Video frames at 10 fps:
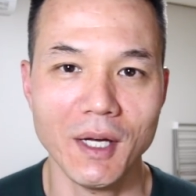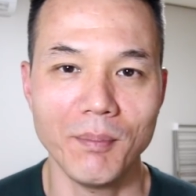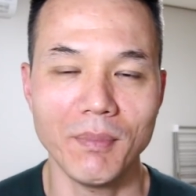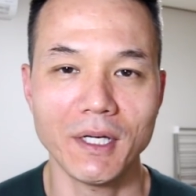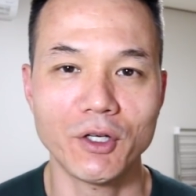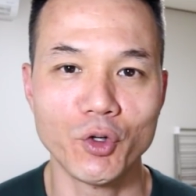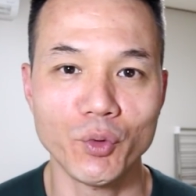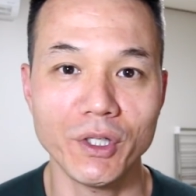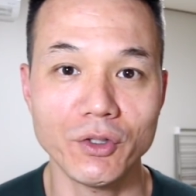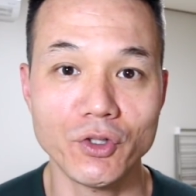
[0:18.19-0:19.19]
my
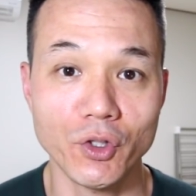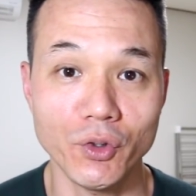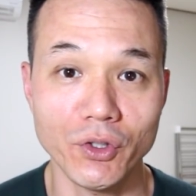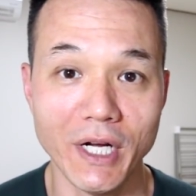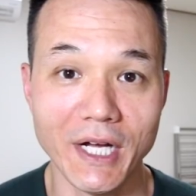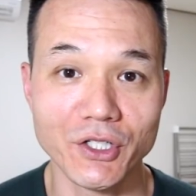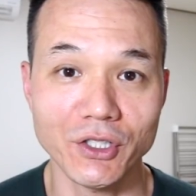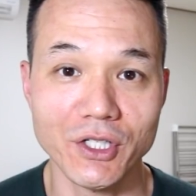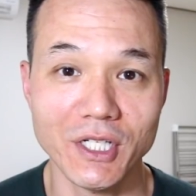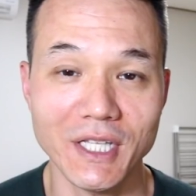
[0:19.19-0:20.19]
Korean tutor
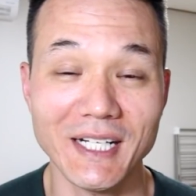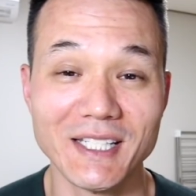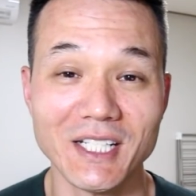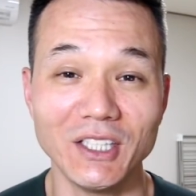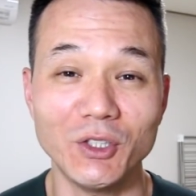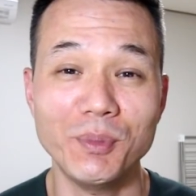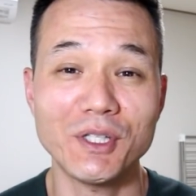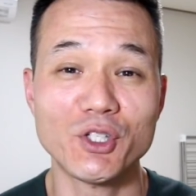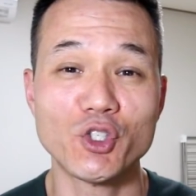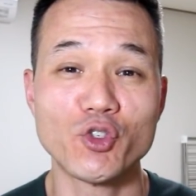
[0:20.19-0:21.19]
actually said that it's a little
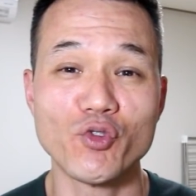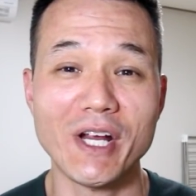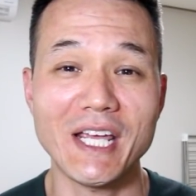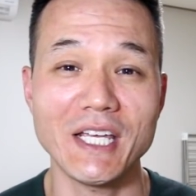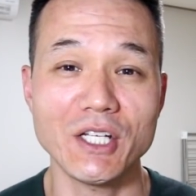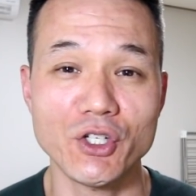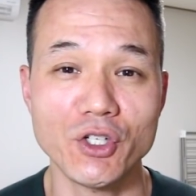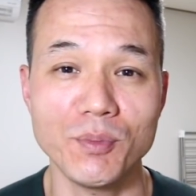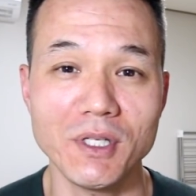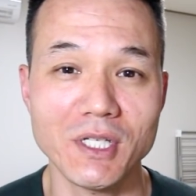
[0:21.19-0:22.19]
bit strange
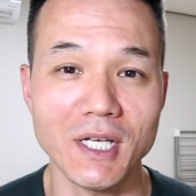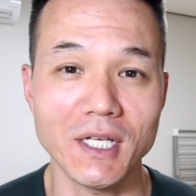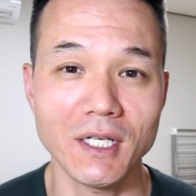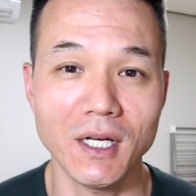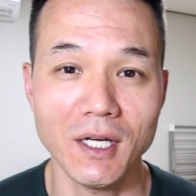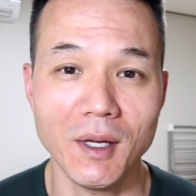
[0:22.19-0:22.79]
to be saying